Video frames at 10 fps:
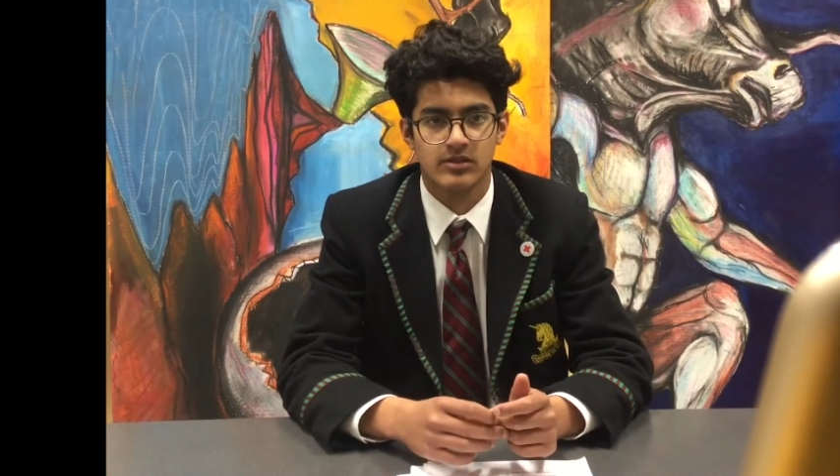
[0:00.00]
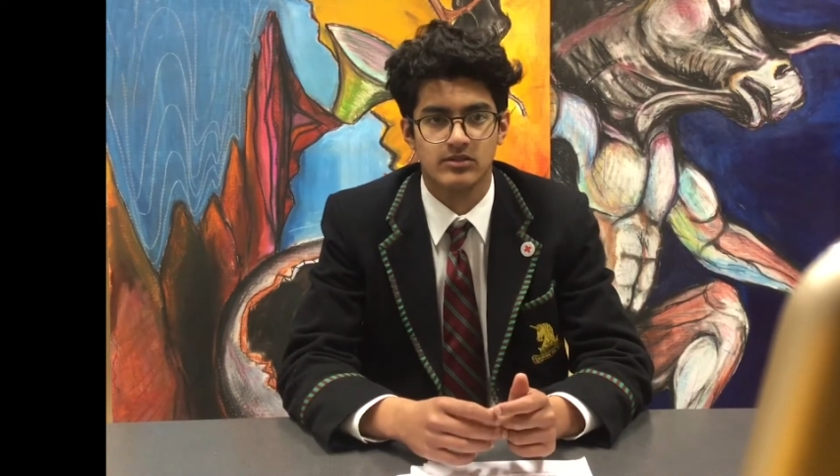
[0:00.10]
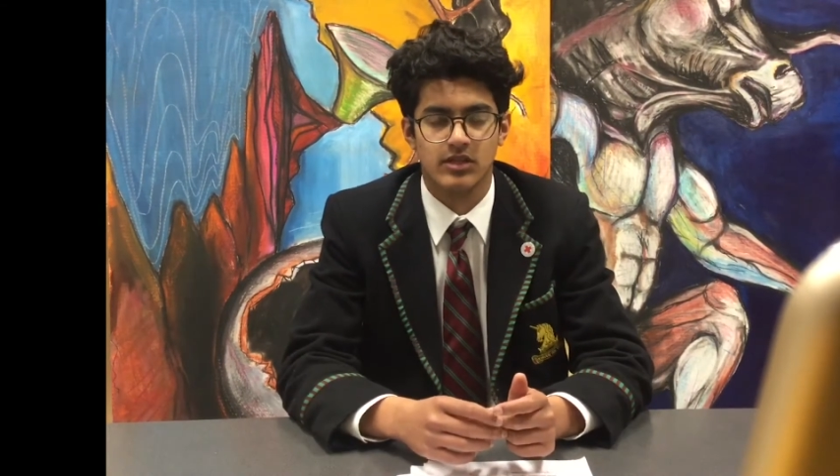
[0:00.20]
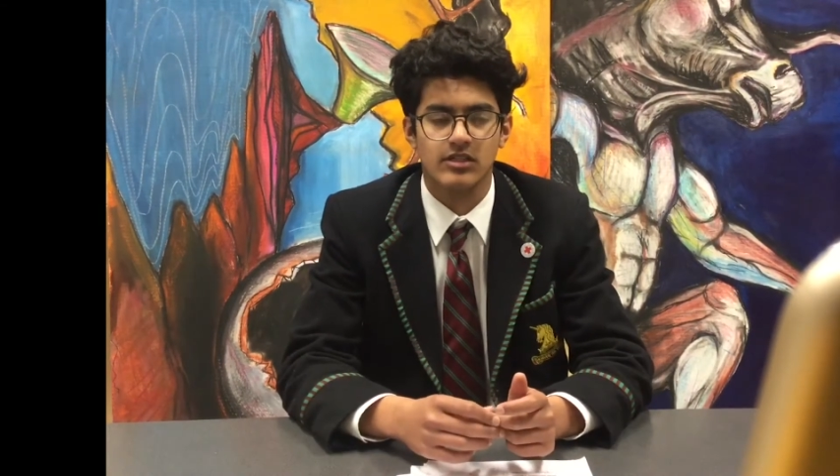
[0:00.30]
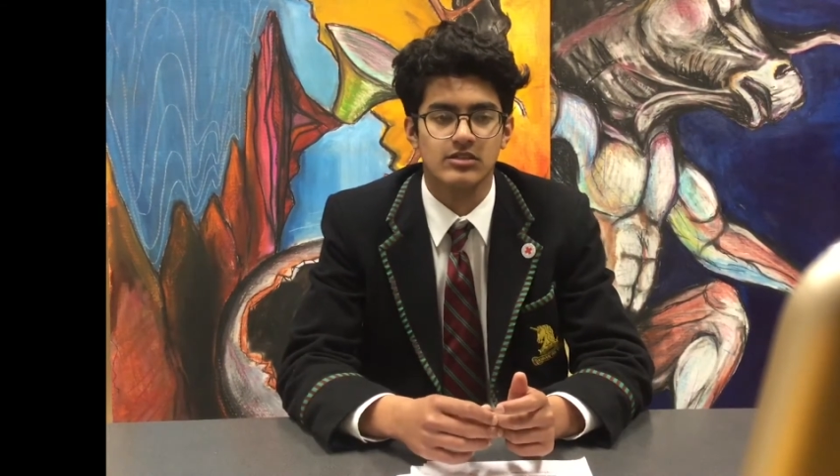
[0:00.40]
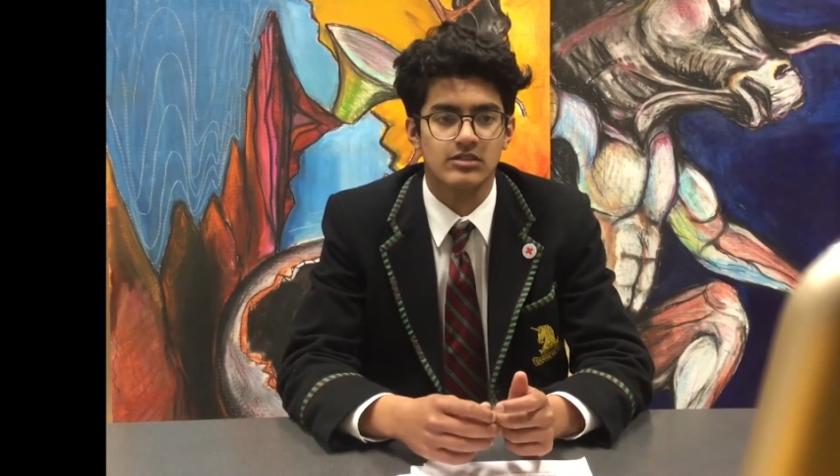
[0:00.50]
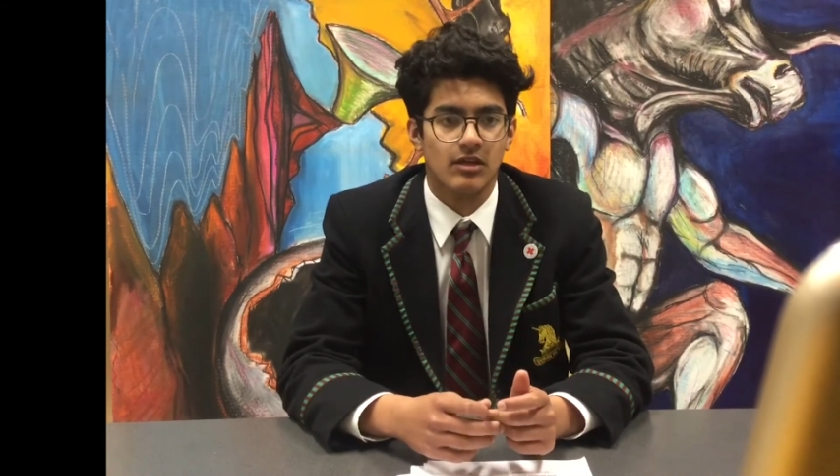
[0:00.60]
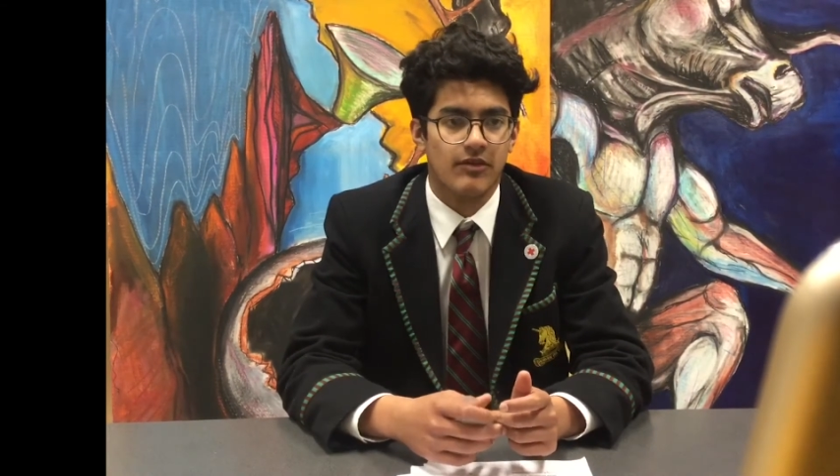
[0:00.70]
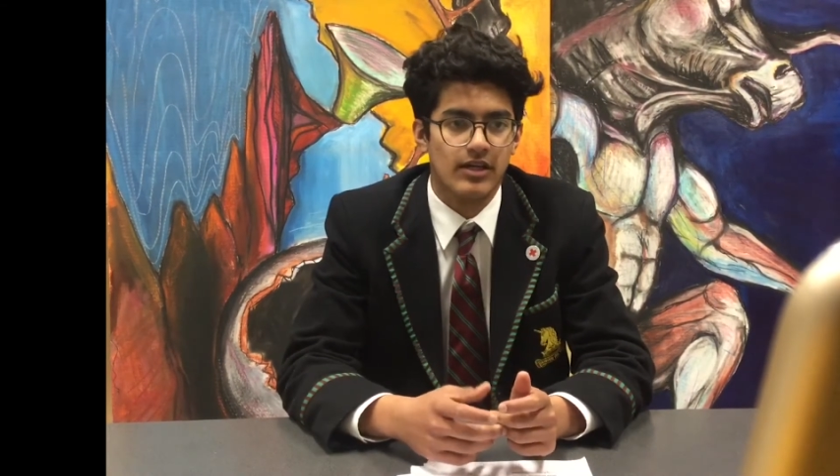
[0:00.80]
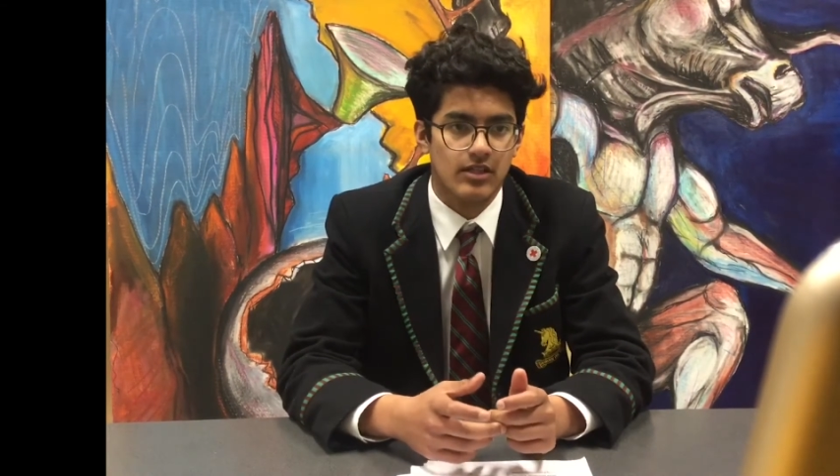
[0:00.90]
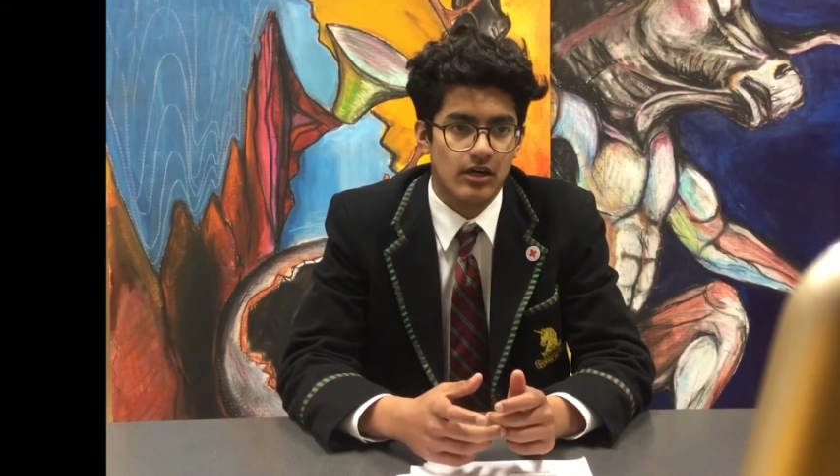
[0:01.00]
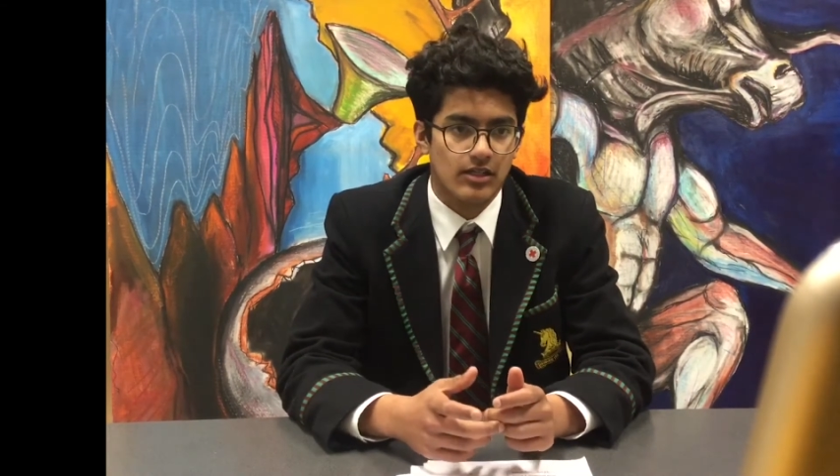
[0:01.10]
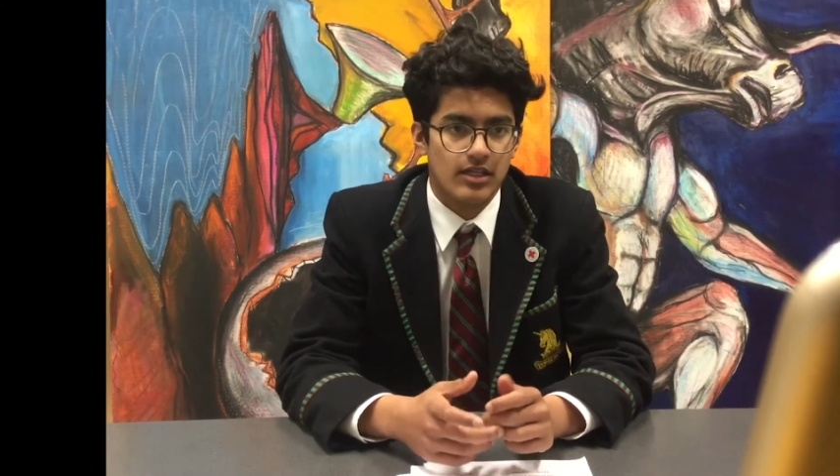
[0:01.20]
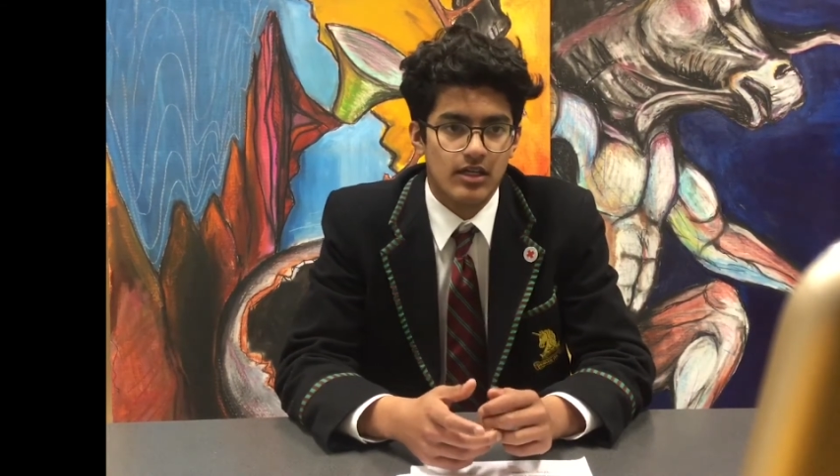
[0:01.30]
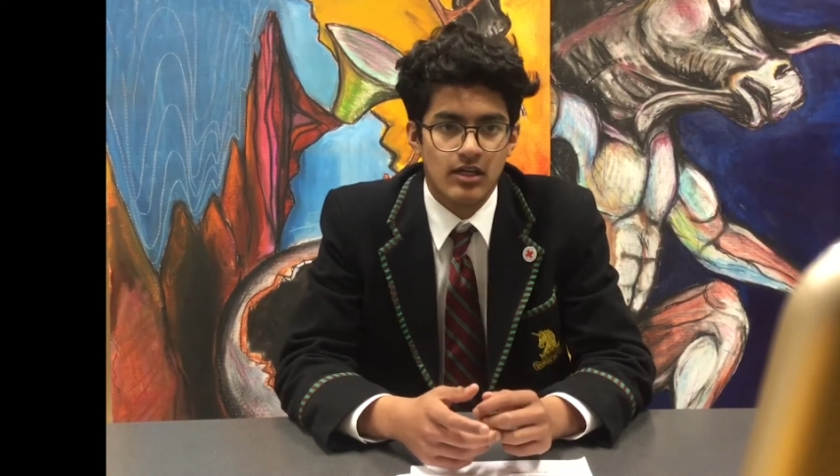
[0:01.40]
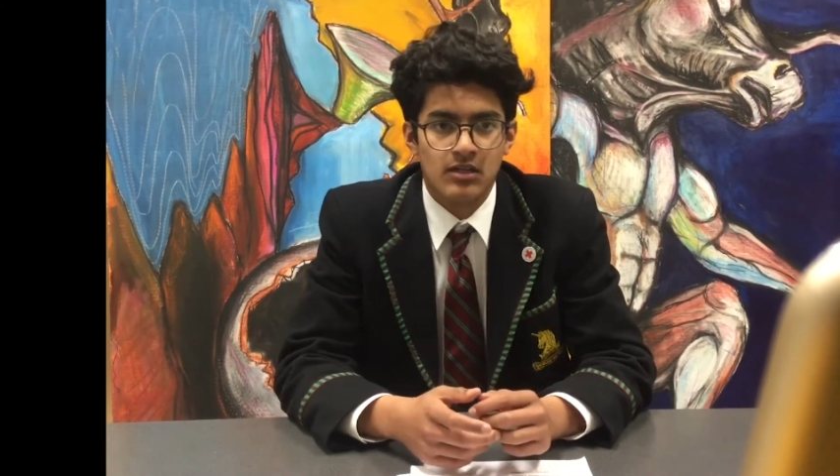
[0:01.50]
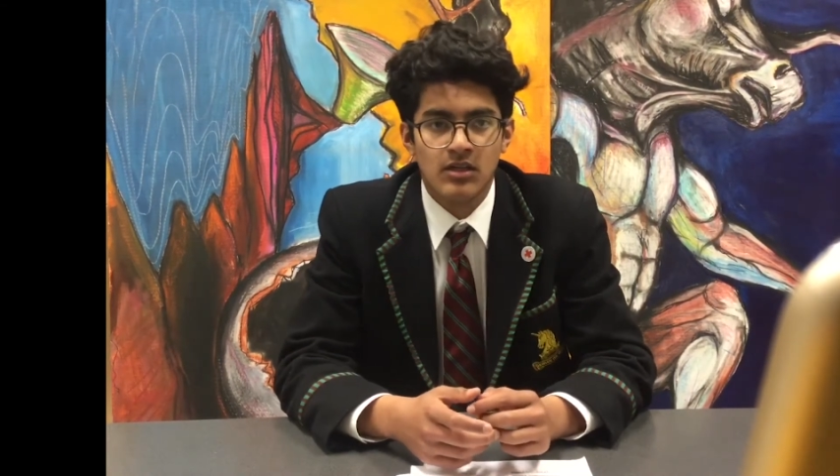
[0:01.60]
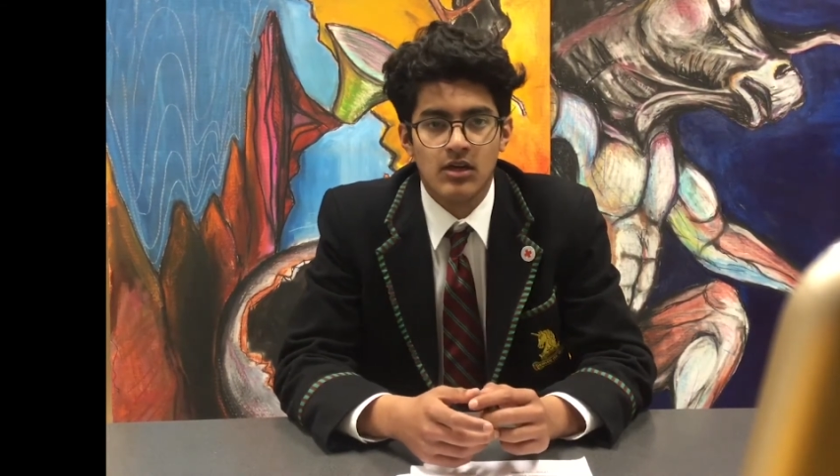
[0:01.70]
Scientists have had the idea